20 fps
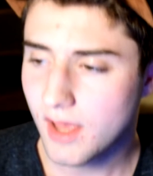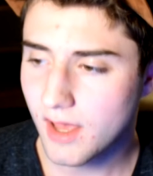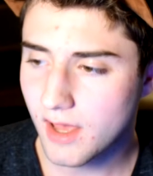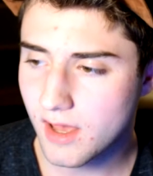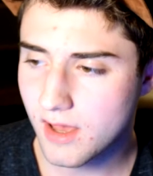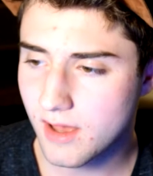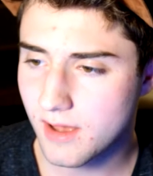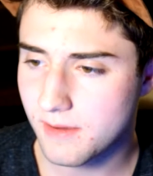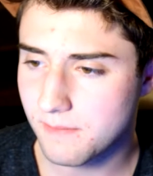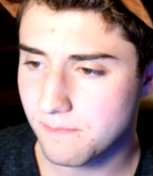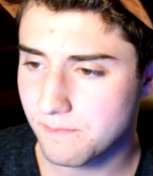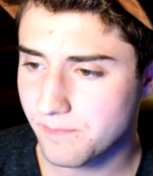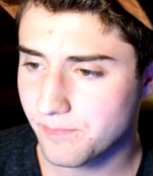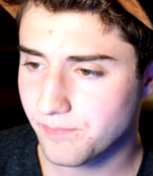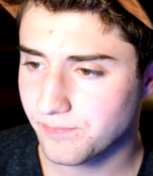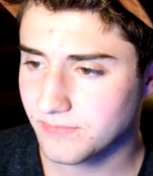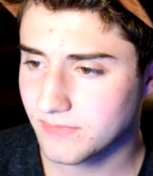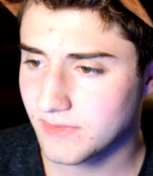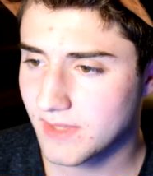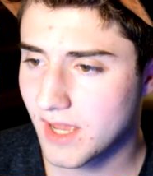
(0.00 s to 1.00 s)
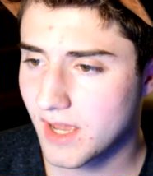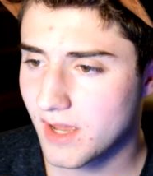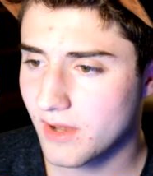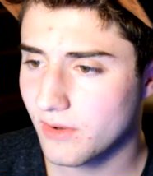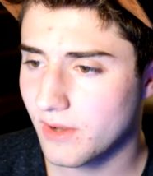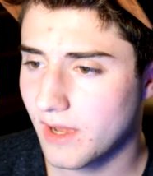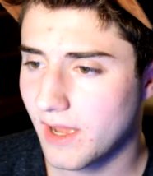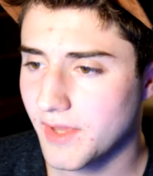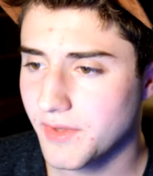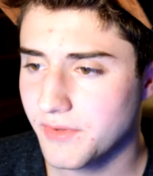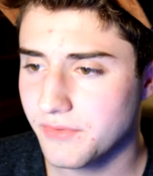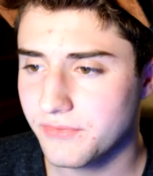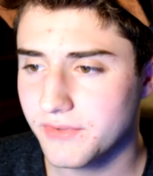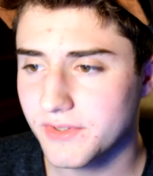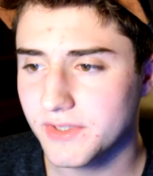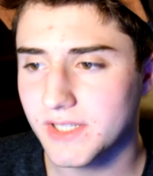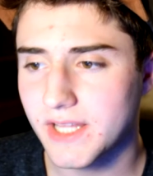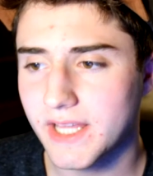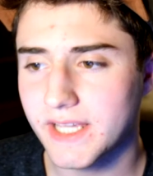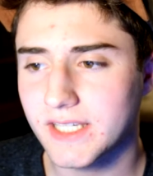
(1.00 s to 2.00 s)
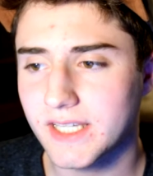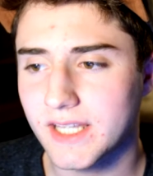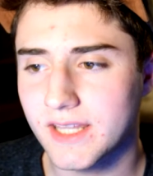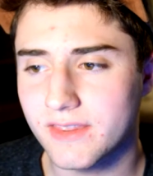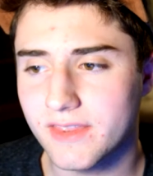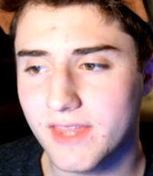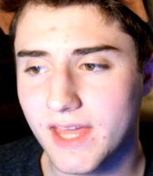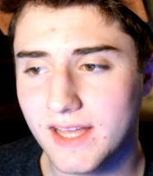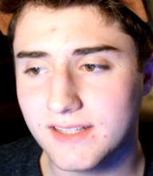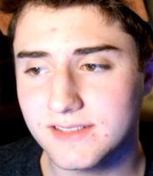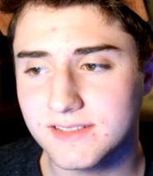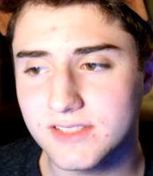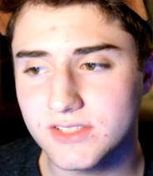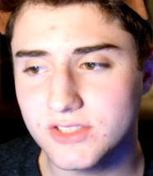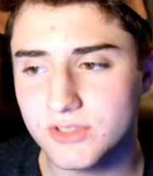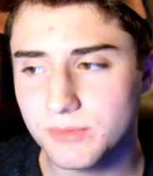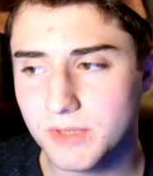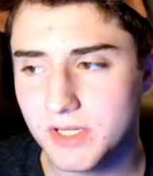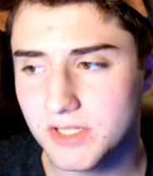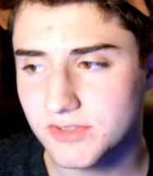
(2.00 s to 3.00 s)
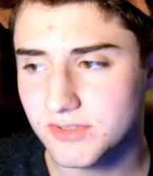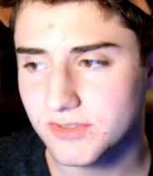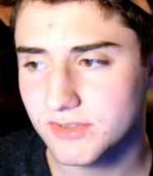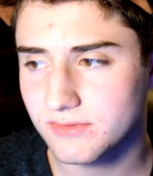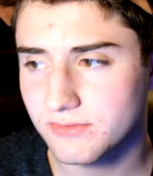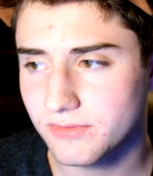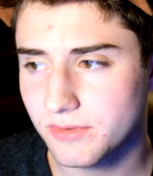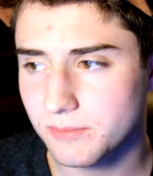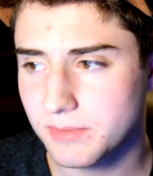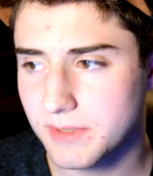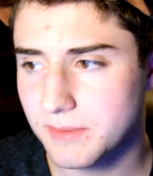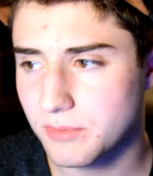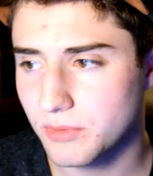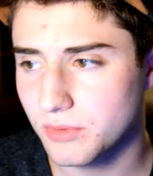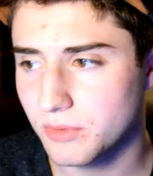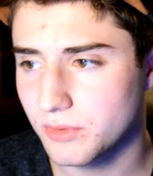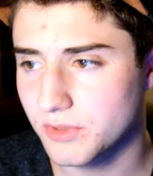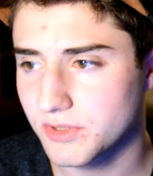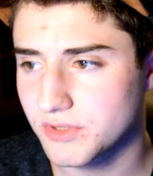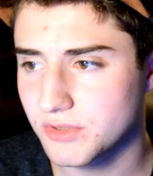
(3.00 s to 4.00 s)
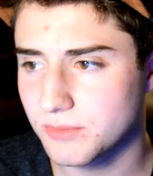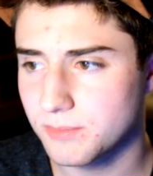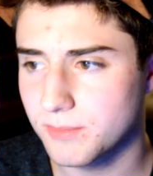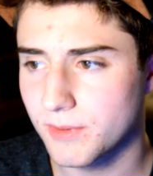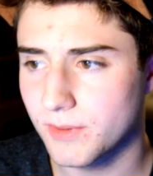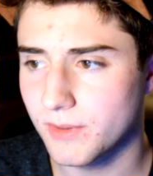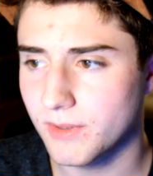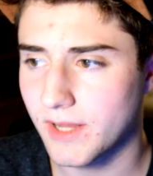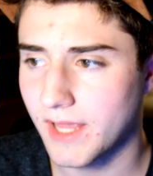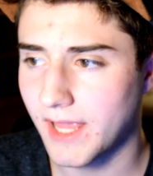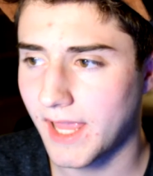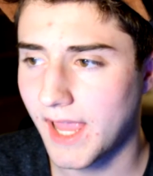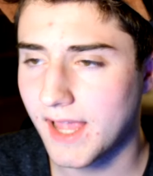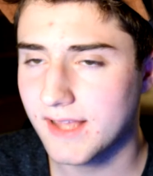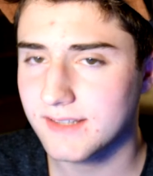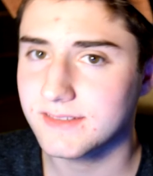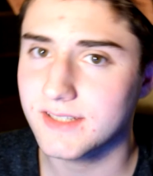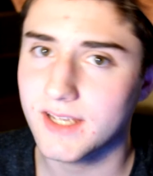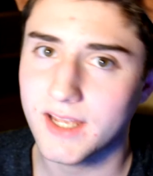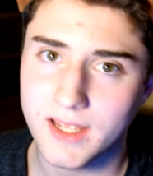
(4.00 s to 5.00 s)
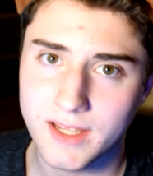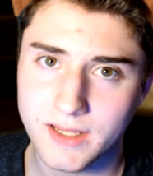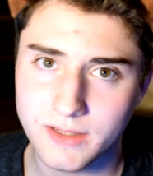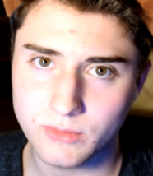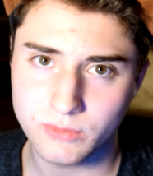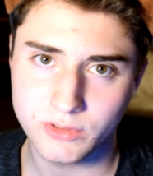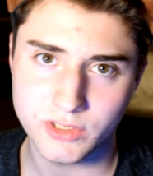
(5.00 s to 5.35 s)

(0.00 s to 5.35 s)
Um, now, I feel like in that situation, from people who are super anti,